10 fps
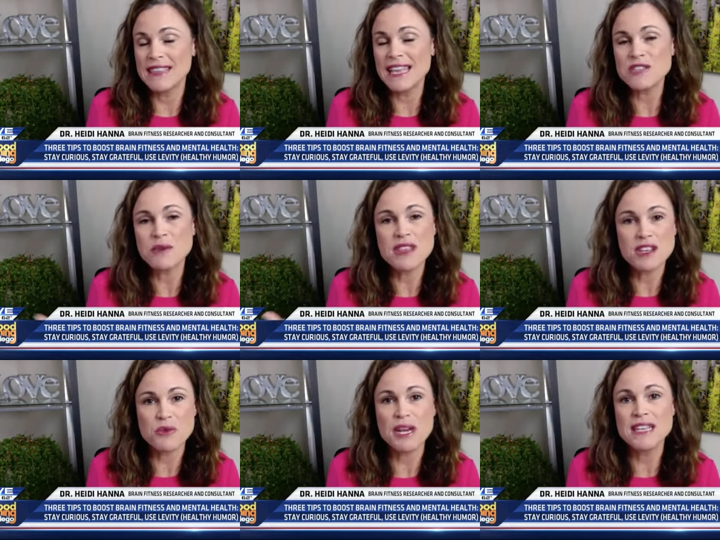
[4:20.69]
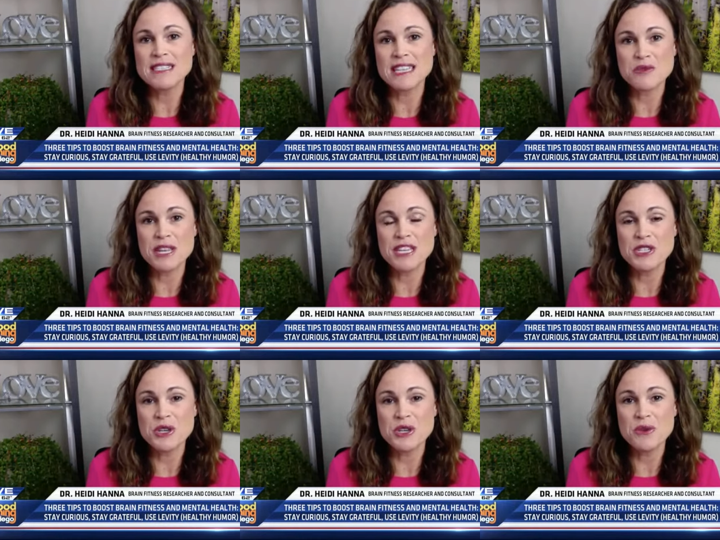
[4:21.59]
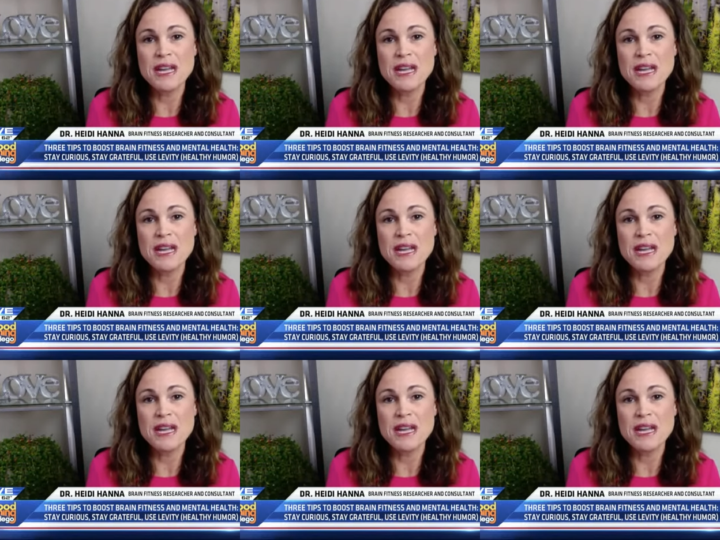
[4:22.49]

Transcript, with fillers: And that's one of the greatest things we can do.